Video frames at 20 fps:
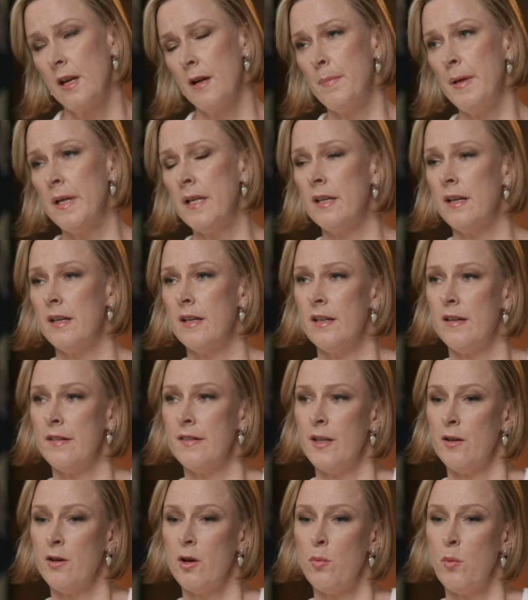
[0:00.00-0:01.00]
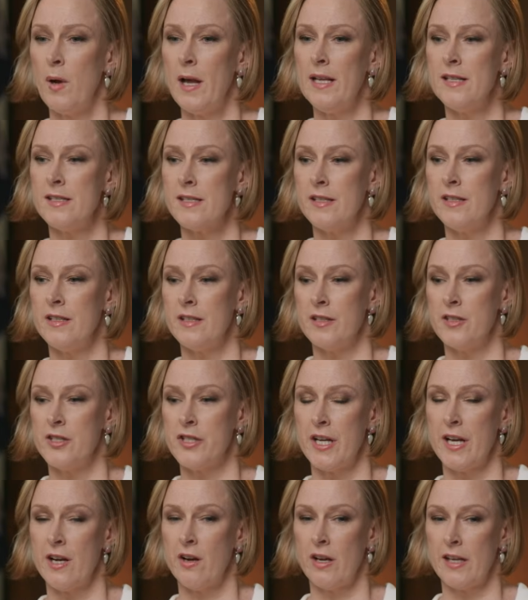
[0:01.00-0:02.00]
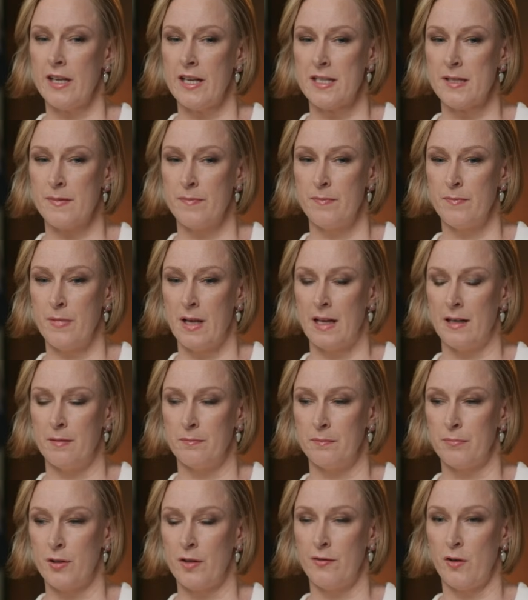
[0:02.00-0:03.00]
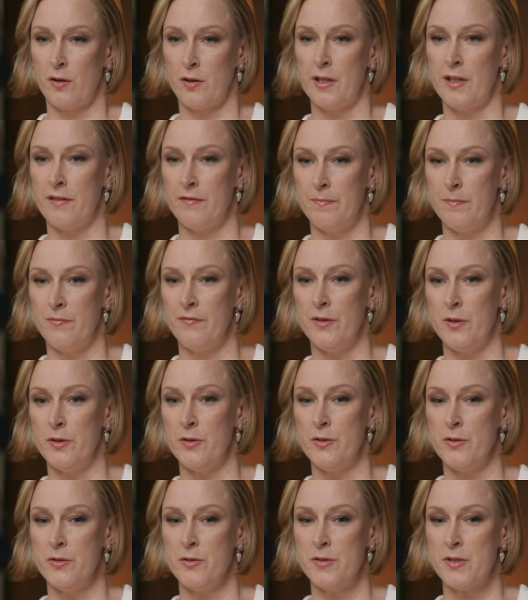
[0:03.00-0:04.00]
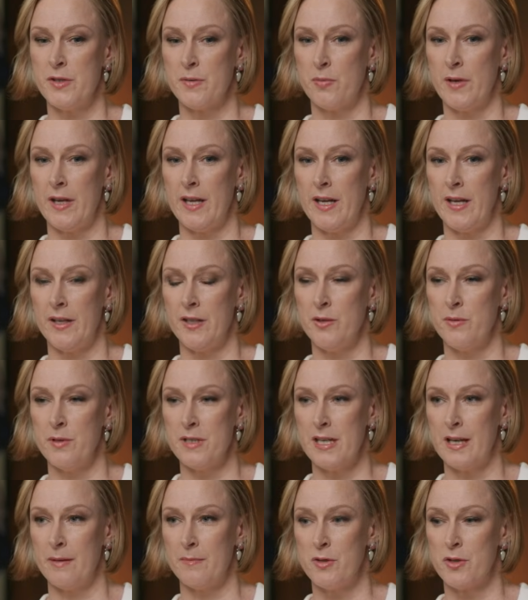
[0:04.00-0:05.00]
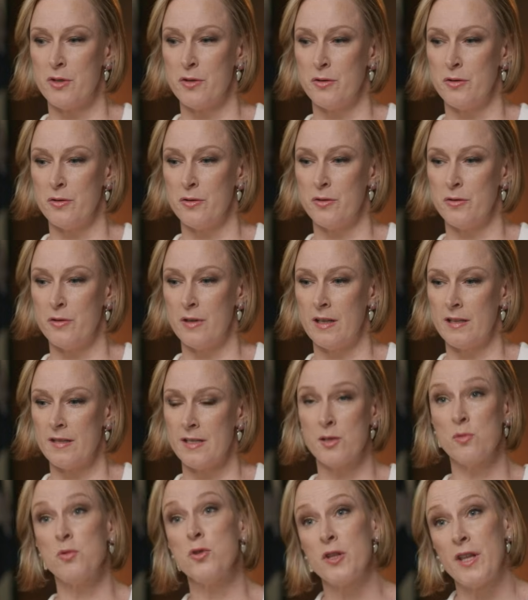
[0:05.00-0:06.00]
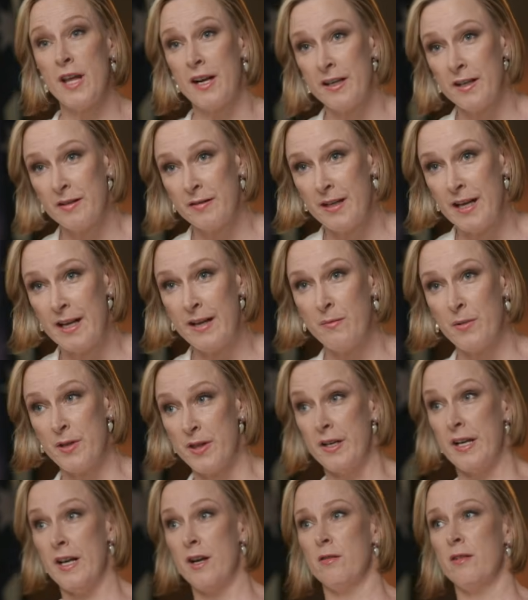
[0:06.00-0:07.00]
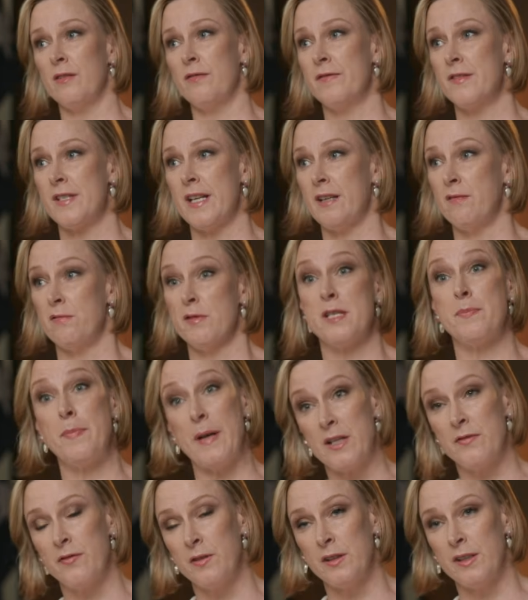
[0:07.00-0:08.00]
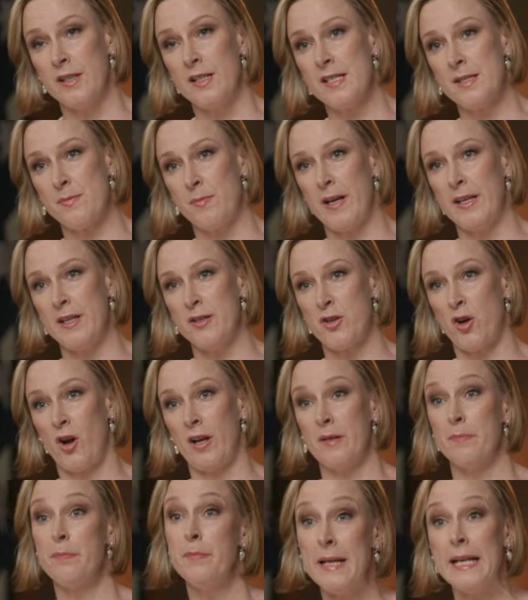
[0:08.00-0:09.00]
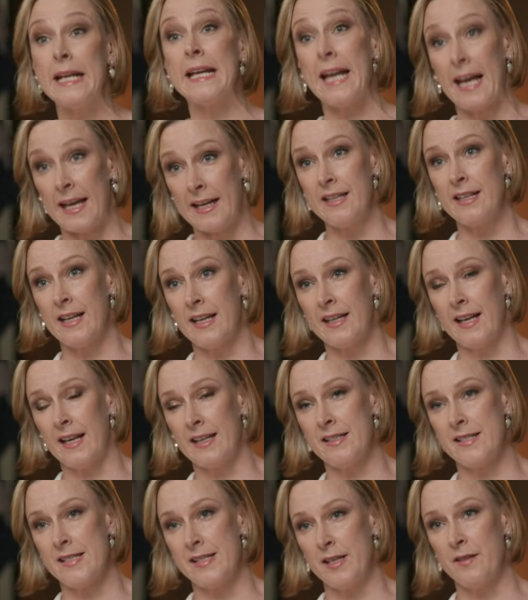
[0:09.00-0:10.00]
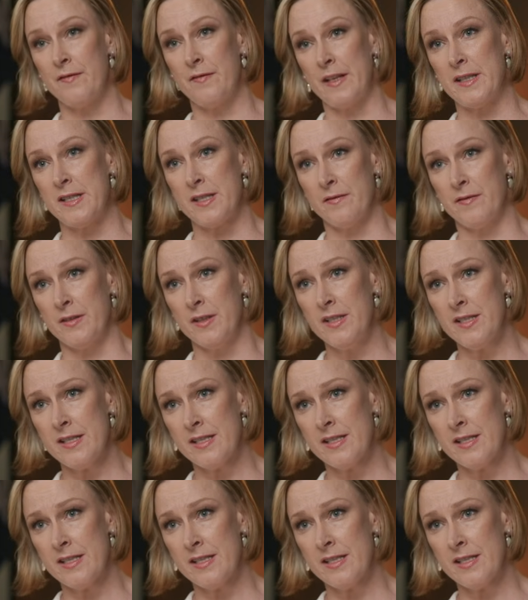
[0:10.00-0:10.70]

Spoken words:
But there are ways that you can share, I guess, provocative views where you attempt to still do that with an air of, say, respectfulness, where you're trying to mitigate against the offensiveness.